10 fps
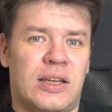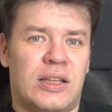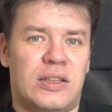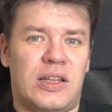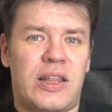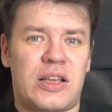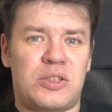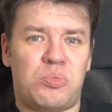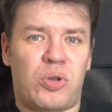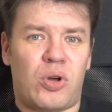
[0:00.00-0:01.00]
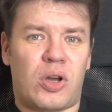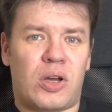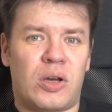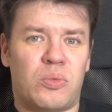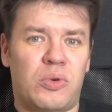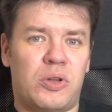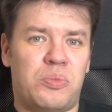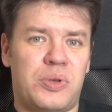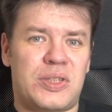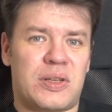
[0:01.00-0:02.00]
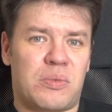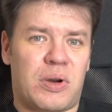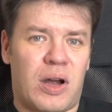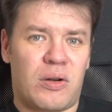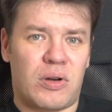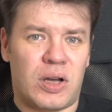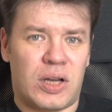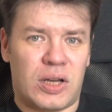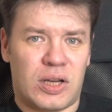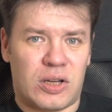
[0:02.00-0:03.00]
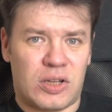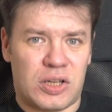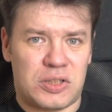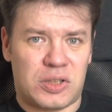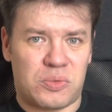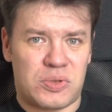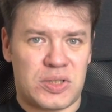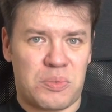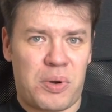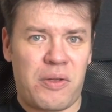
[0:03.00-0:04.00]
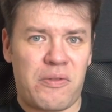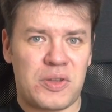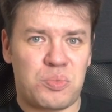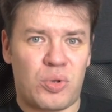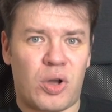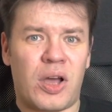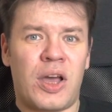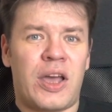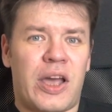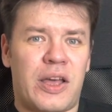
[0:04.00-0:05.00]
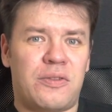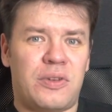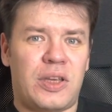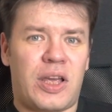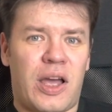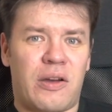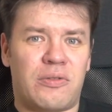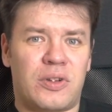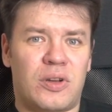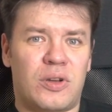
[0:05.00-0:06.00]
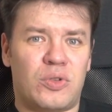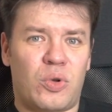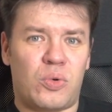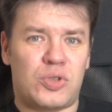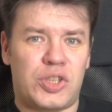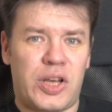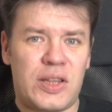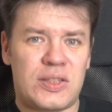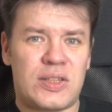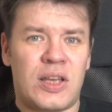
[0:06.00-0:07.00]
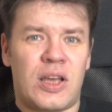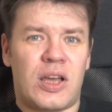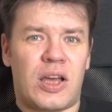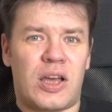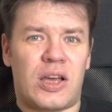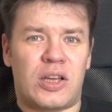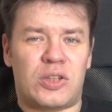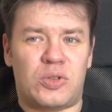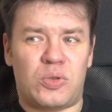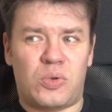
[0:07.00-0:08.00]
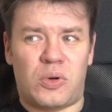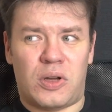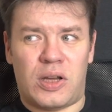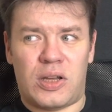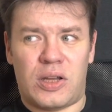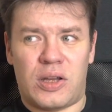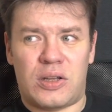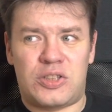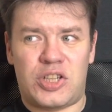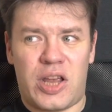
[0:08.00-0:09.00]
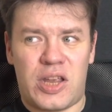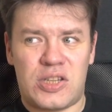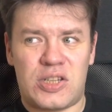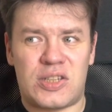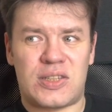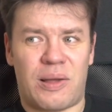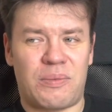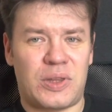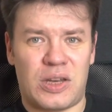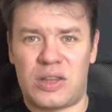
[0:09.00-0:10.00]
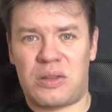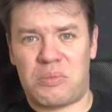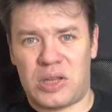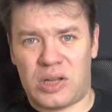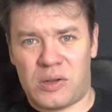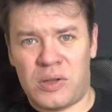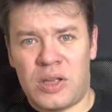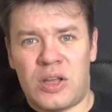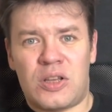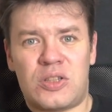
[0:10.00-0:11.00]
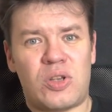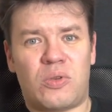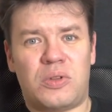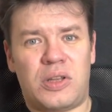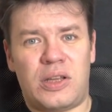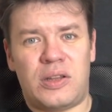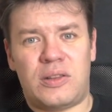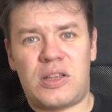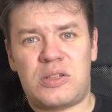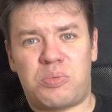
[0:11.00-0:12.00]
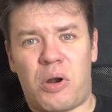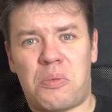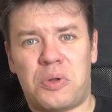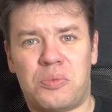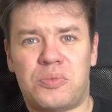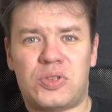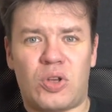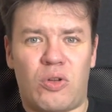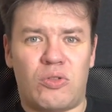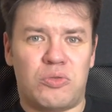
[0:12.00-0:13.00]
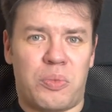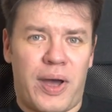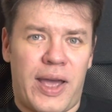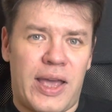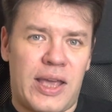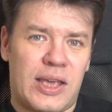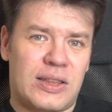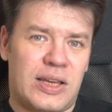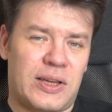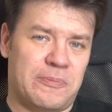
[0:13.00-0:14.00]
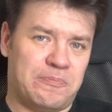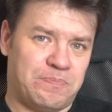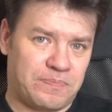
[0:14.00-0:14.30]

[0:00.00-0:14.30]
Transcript: the next block will be somehow connected with the previous block, and we have no chance to change something in the middle. So this problem solved by the